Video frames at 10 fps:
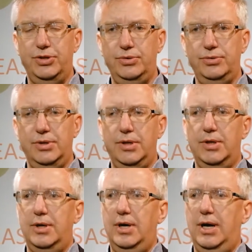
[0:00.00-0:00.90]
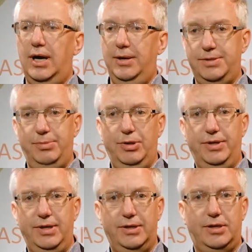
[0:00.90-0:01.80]
II, and to build
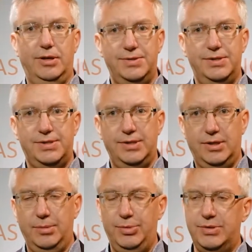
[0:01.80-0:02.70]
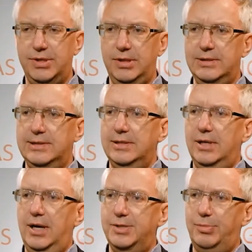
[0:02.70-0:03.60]
the Colossus computer
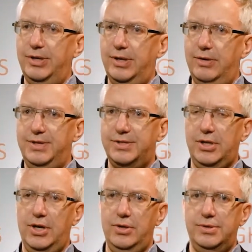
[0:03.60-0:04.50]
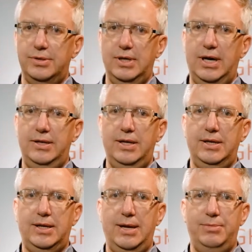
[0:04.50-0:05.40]
and to break Lorentz code. And then
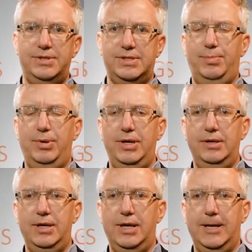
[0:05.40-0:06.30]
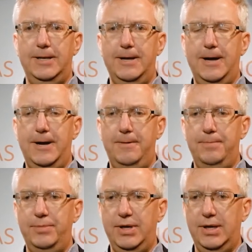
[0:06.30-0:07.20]
it came a discipline in
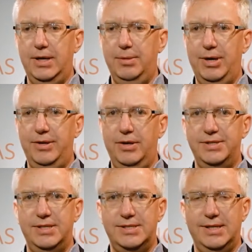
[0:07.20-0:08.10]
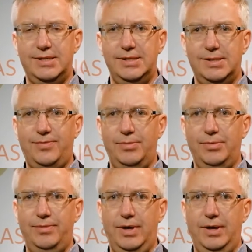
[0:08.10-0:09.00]
about the 1960s
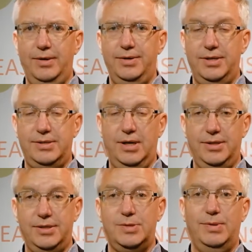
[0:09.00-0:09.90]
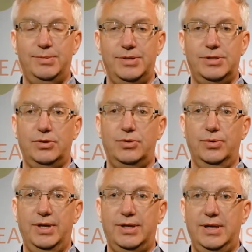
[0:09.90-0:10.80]
from a Dutch mathematician
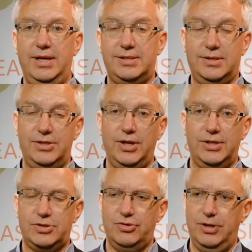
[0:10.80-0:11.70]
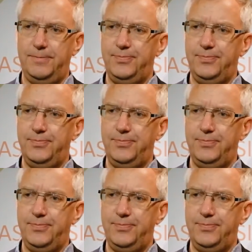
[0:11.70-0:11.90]
called Edgar Dijkstra.